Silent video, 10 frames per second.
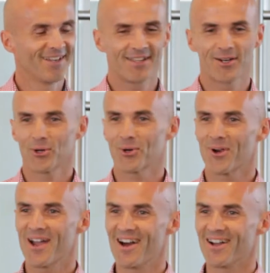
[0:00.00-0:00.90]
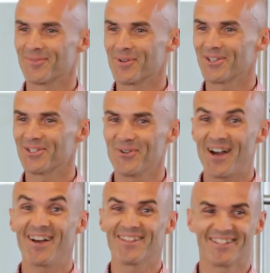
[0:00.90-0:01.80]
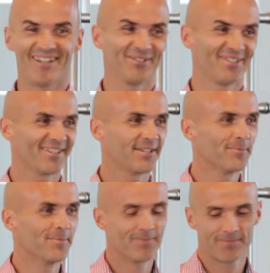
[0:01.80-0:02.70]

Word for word: then look around because you are the sales team.